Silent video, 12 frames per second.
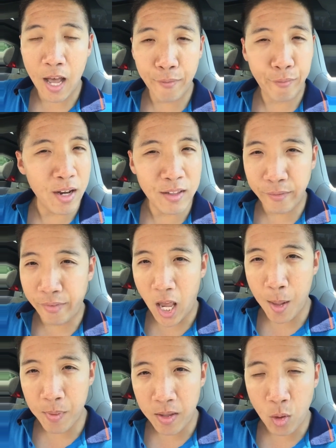friends and
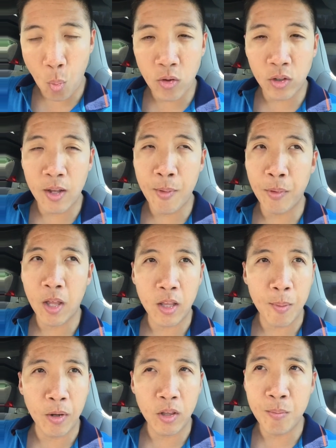family, the ones you love
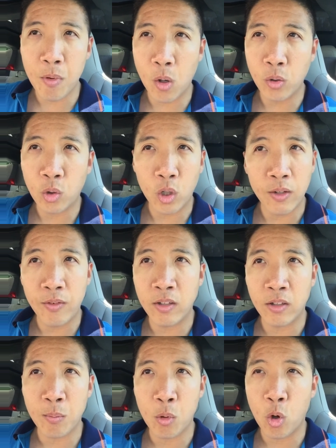about the most, or
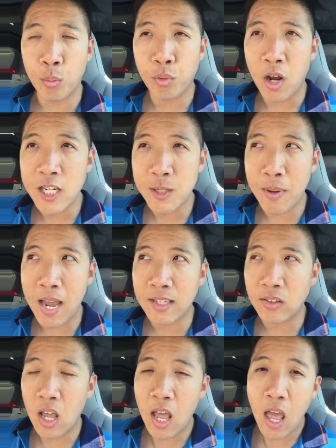even some cold
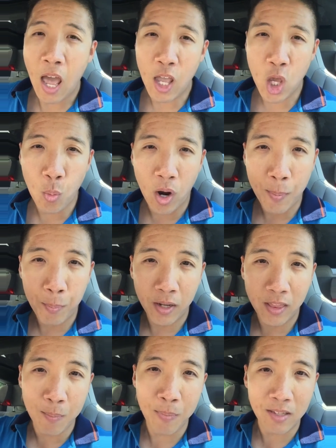prospects, and you want to
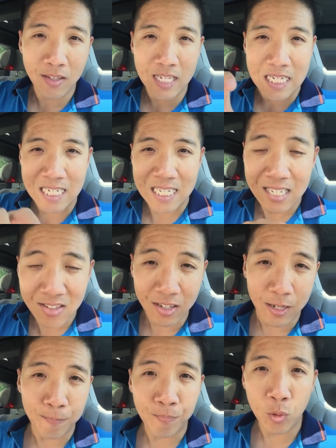put them into the
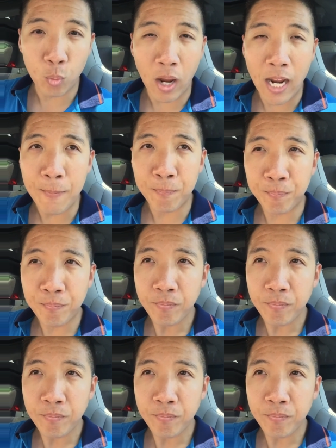system, right?